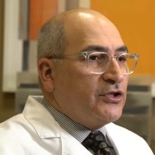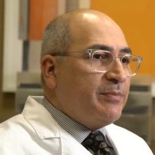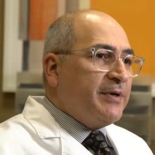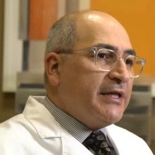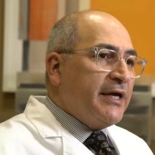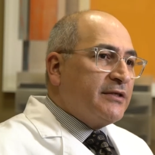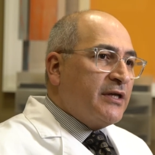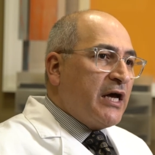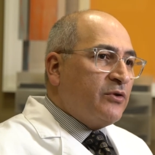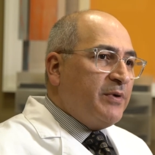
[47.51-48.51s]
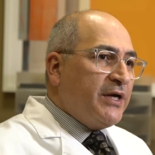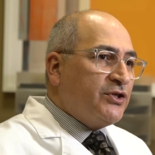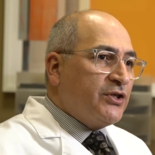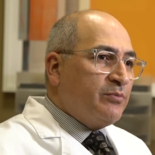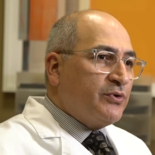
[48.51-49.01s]
Typically, as an
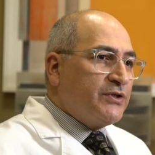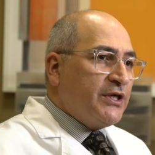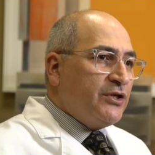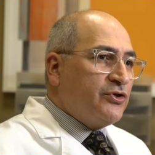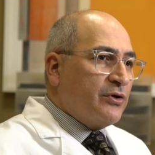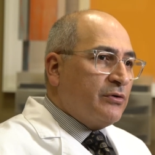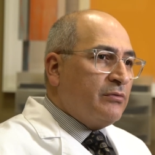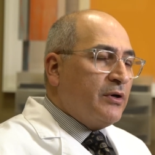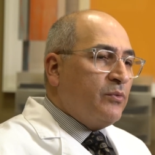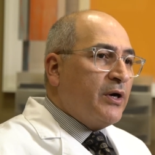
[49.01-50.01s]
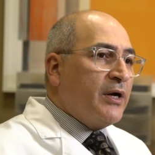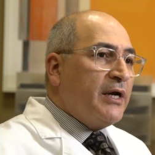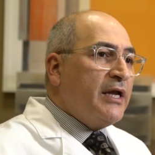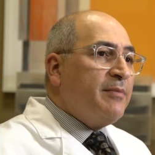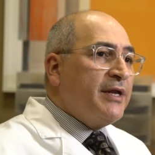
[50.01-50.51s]
outpatient procedure, we are
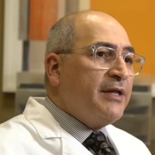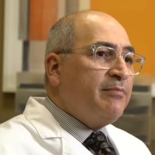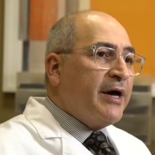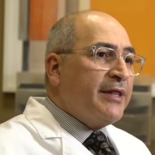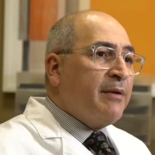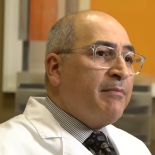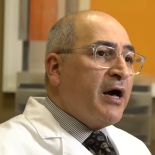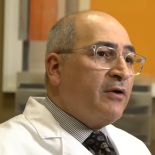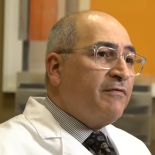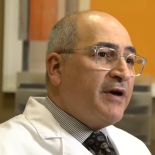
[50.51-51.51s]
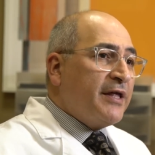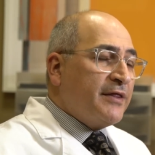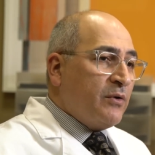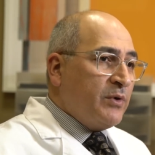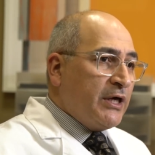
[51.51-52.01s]
limited by the amount of fat
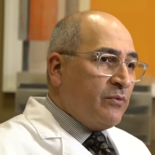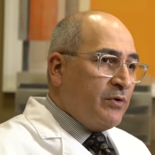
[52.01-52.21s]
that we can